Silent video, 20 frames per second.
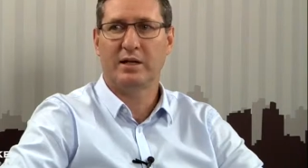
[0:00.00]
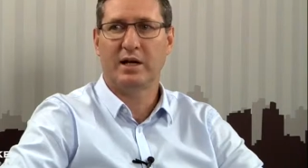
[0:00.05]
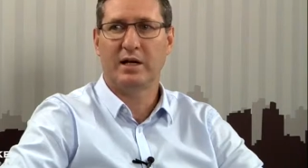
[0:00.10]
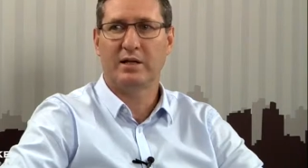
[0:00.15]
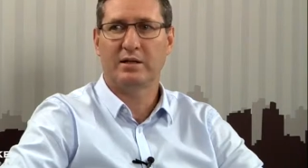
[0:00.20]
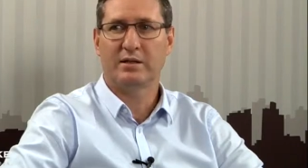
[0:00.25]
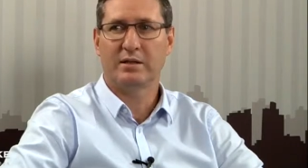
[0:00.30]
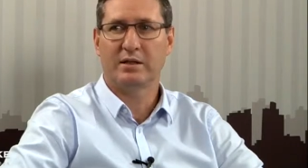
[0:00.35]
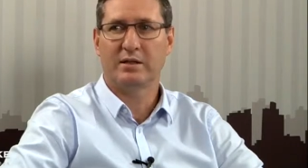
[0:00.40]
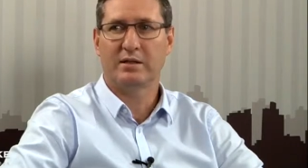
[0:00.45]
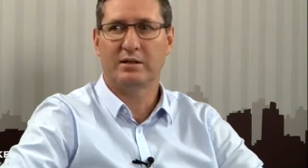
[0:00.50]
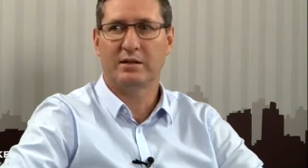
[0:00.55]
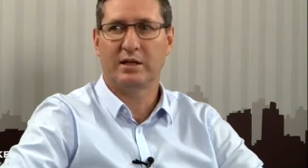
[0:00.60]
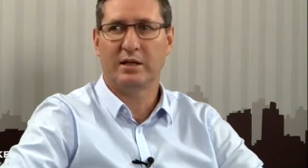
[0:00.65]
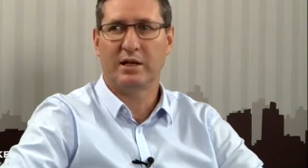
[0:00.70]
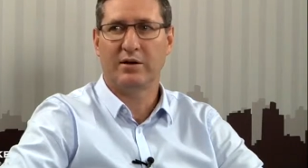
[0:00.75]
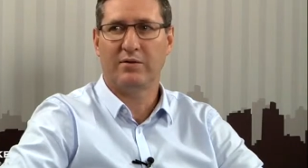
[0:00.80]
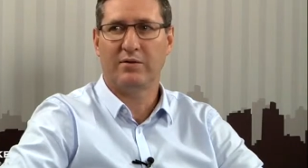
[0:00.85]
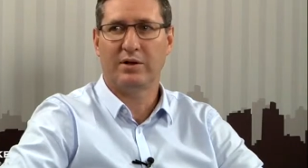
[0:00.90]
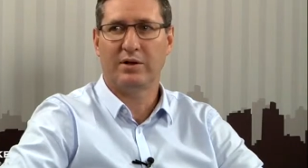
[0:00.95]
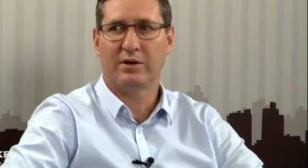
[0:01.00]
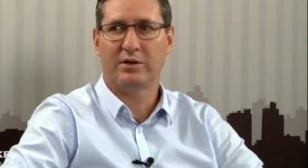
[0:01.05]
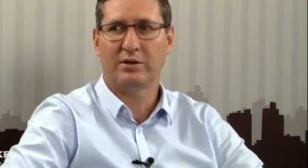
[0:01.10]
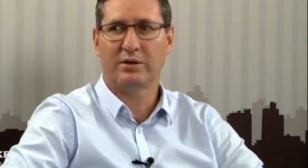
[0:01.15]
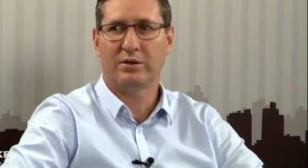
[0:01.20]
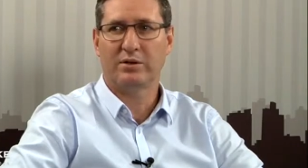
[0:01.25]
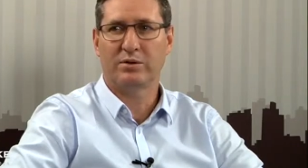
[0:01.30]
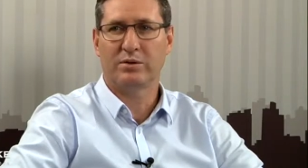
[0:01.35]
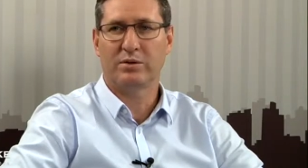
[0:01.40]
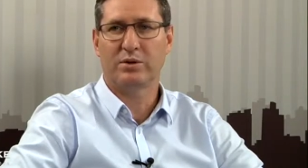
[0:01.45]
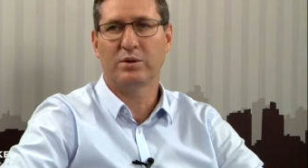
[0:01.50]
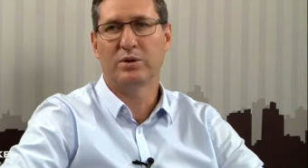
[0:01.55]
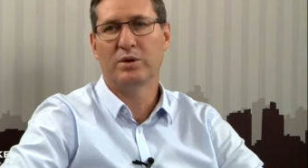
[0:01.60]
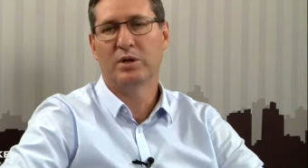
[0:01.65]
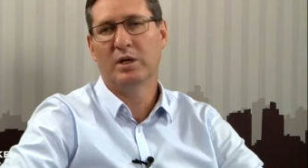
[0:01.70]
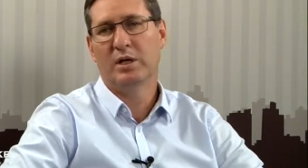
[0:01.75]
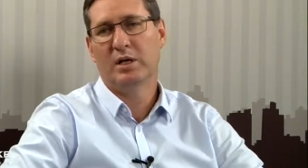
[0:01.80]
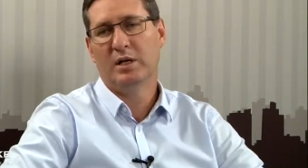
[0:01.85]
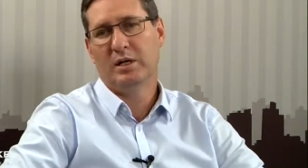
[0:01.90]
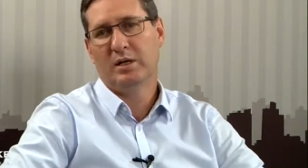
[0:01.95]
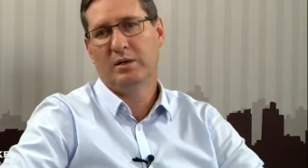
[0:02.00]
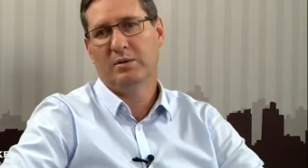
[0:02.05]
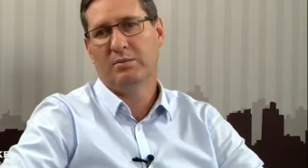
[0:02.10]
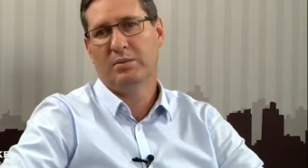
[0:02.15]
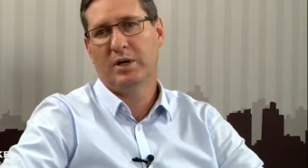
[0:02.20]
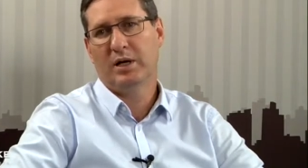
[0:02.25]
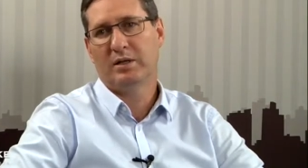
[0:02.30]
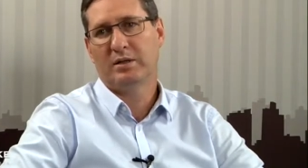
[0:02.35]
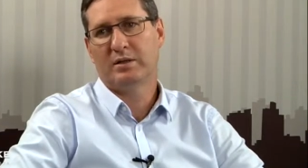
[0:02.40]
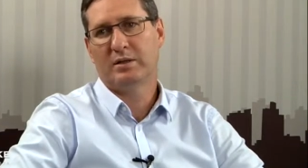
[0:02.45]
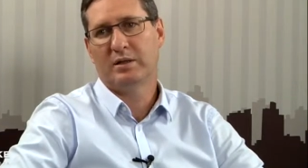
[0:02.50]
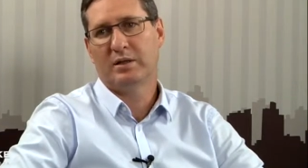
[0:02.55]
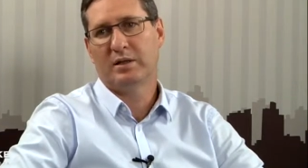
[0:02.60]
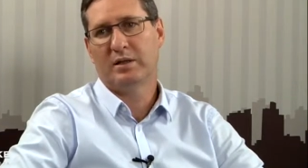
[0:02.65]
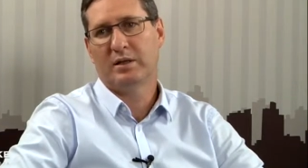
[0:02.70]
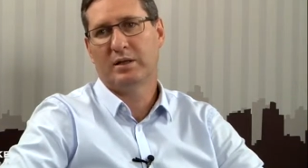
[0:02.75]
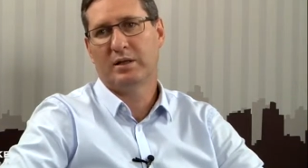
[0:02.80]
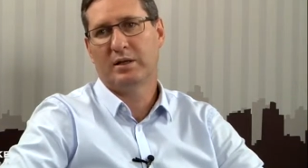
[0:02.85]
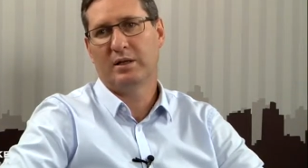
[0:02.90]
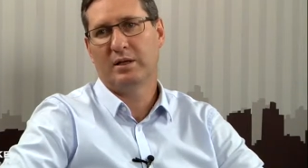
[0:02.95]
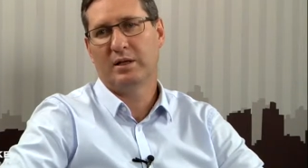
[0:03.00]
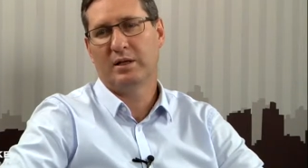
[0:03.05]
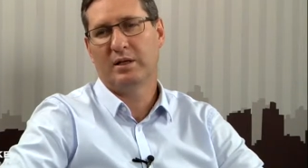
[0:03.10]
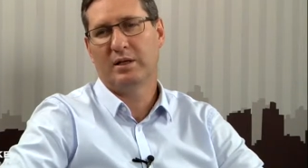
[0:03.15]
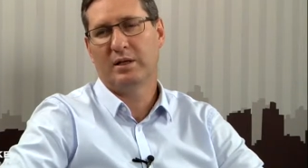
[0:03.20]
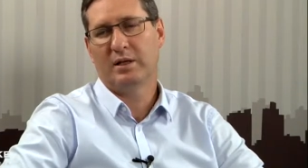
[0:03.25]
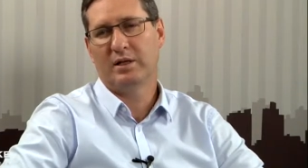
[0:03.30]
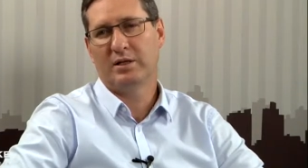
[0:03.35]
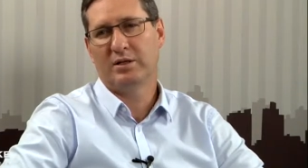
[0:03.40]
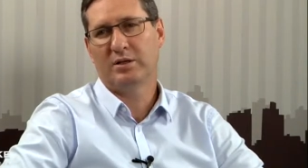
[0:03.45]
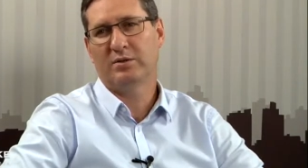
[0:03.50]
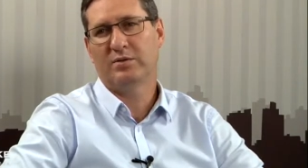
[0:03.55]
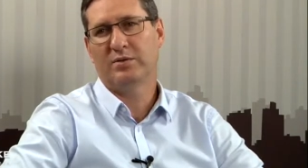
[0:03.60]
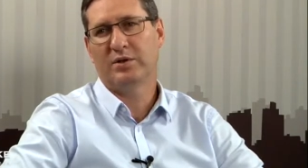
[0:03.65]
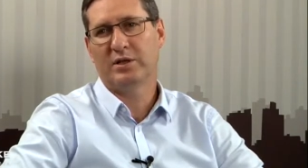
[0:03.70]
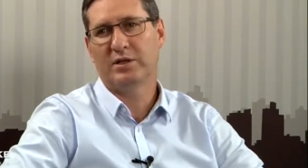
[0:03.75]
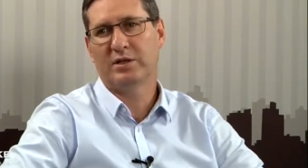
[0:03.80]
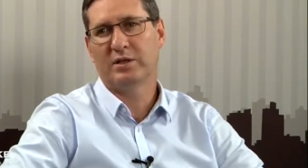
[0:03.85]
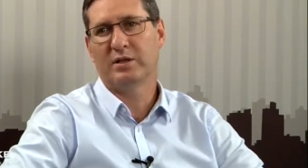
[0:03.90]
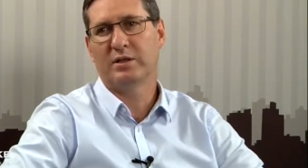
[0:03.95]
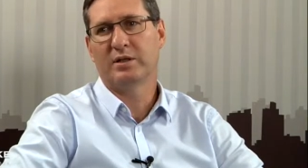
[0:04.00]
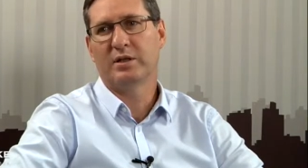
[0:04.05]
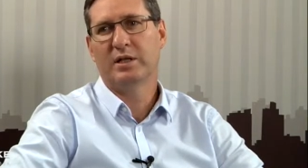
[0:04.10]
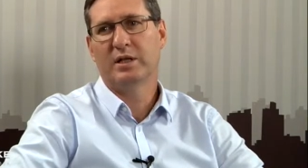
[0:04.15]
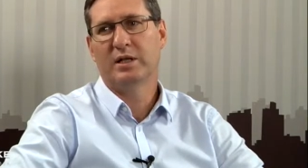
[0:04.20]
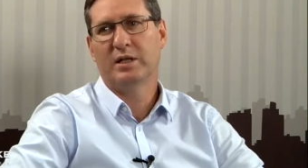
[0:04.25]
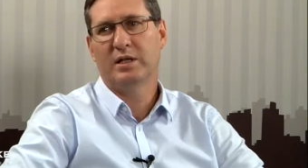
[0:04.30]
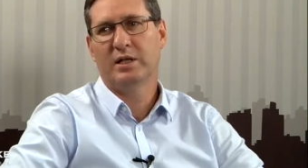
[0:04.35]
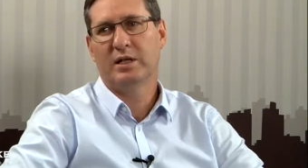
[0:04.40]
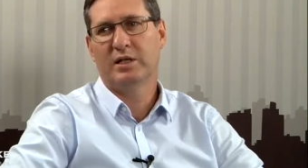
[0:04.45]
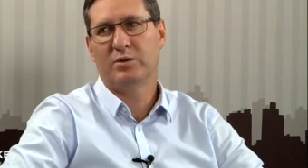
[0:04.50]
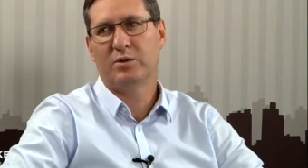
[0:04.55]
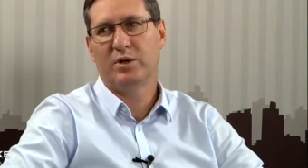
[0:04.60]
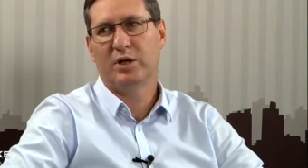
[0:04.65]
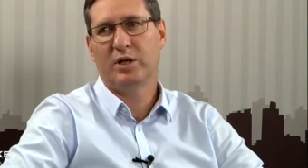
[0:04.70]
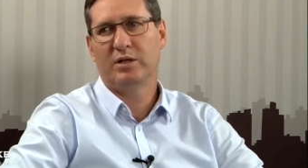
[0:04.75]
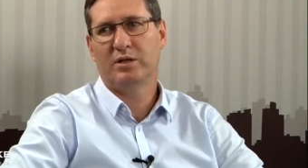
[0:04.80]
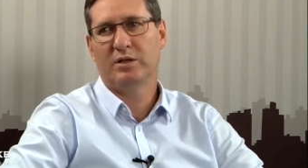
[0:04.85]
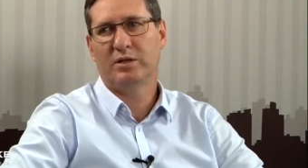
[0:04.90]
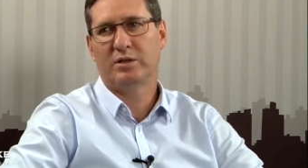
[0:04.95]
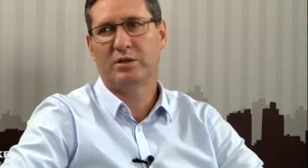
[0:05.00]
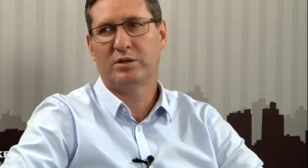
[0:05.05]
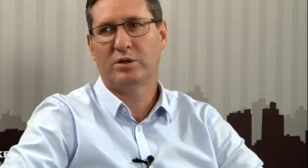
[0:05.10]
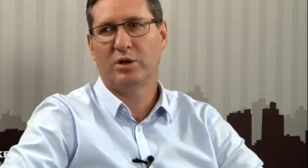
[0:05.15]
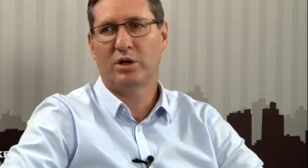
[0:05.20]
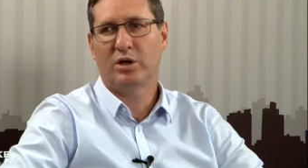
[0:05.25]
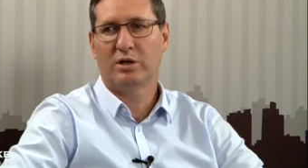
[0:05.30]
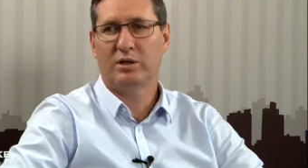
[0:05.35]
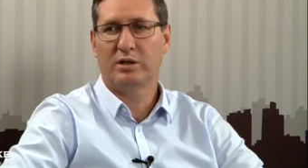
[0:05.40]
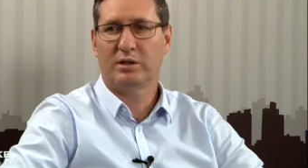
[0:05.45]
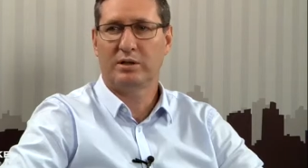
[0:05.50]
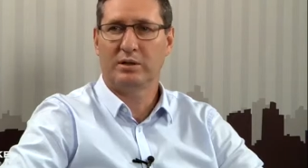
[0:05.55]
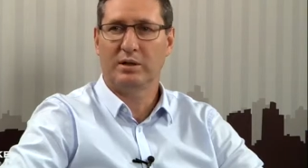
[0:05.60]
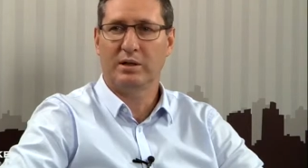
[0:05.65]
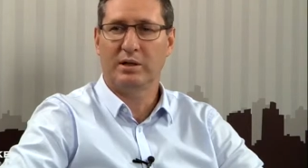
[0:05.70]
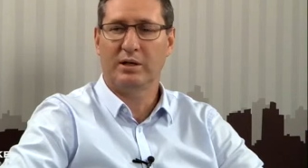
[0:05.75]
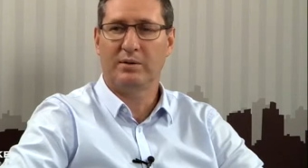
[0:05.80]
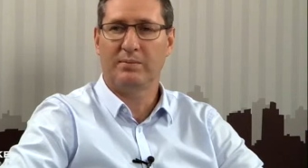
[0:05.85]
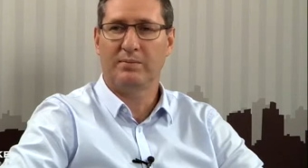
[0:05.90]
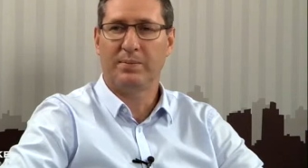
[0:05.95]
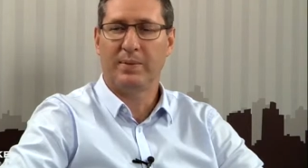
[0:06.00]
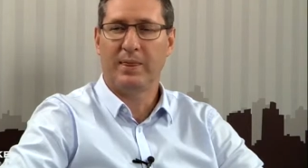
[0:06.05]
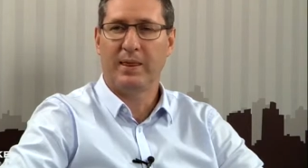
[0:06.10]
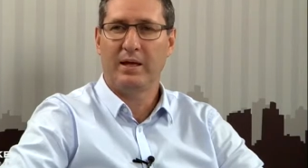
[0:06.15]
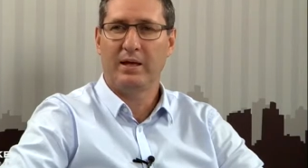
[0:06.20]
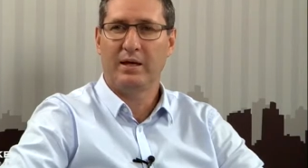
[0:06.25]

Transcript: gas in South Africa's Karoo. But uh, the initial vision is ready to start um,